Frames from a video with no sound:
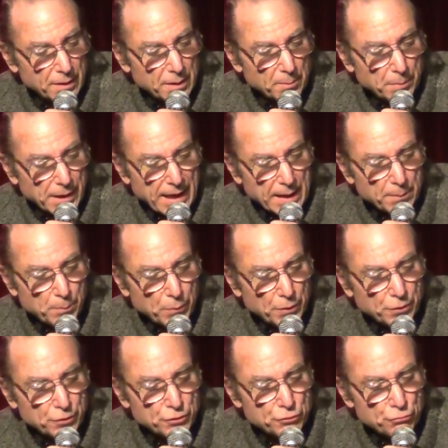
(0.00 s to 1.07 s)
The
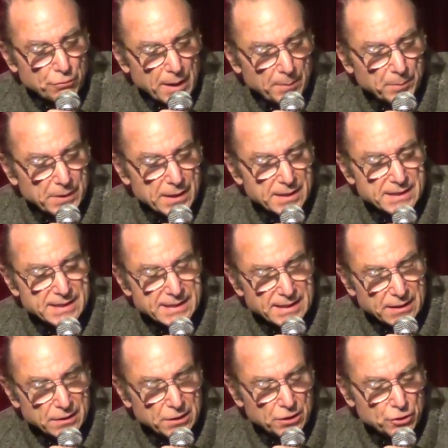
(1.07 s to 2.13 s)
blackbird dropped
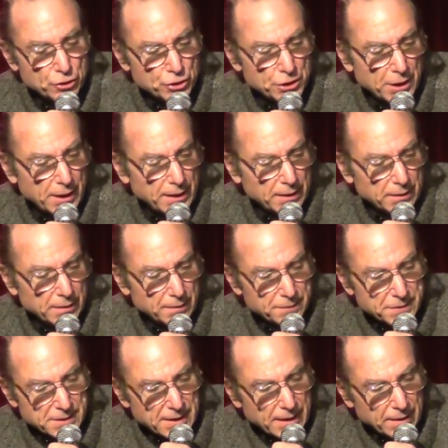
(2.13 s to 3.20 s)
silken chain of
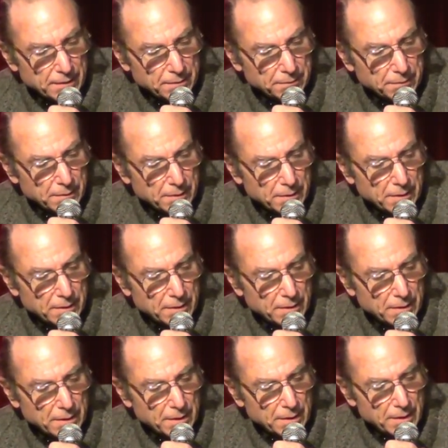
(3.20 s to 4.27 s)
sound.
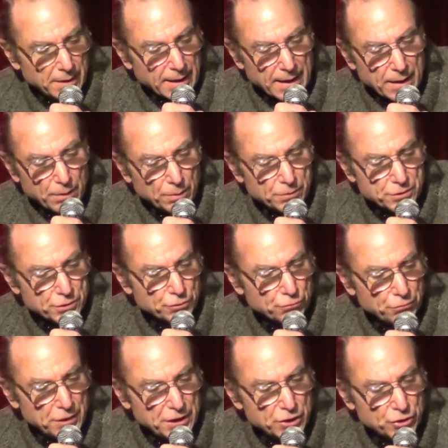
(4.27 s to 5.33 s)
The owl
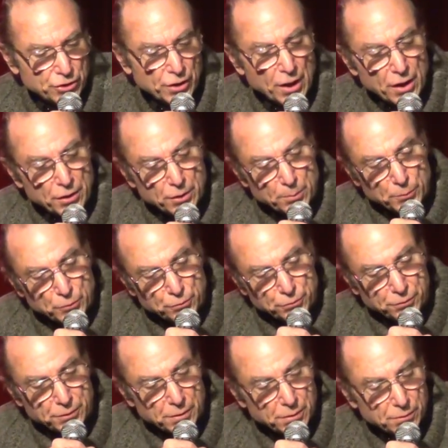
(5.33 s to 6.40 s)
screeched, the
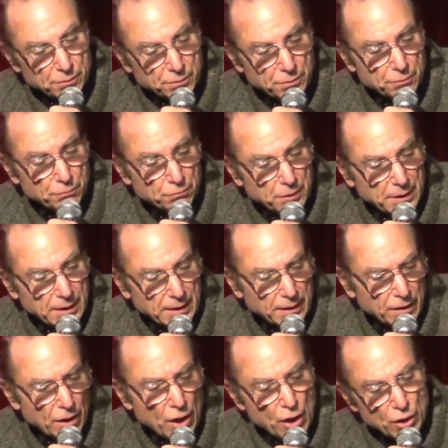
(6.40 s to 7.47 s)
moon turned
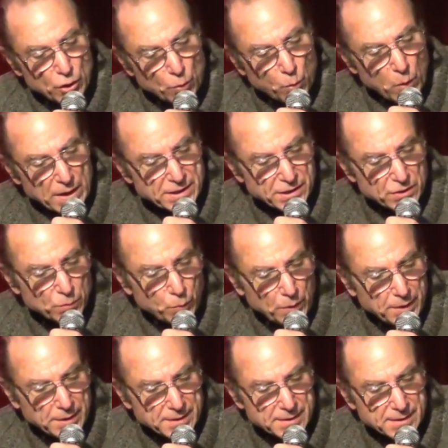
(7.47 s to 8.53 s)
green, the west
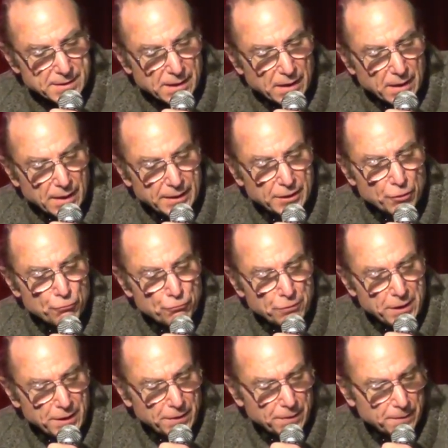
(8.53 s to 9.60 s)
wind sighed a
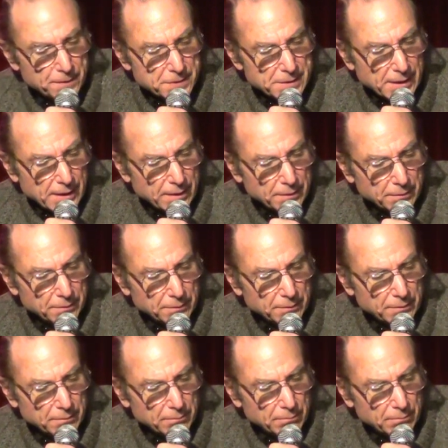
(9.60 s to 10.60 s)
wreath of sound.